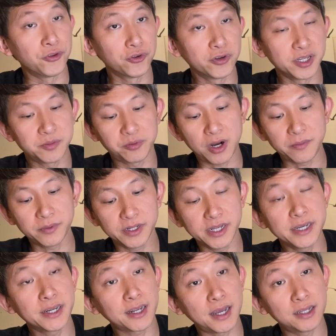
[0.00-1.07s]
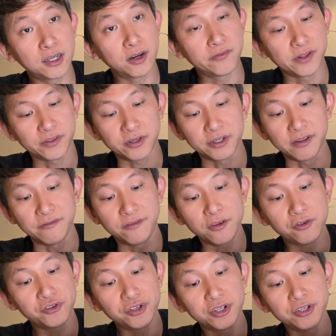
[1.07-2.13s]
do this properly, the color of the third
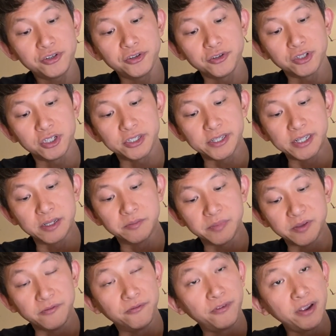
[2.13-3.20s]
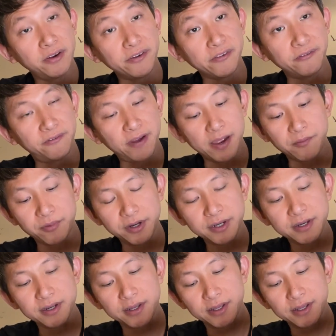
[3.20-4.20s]
infusion should still be very vibrant.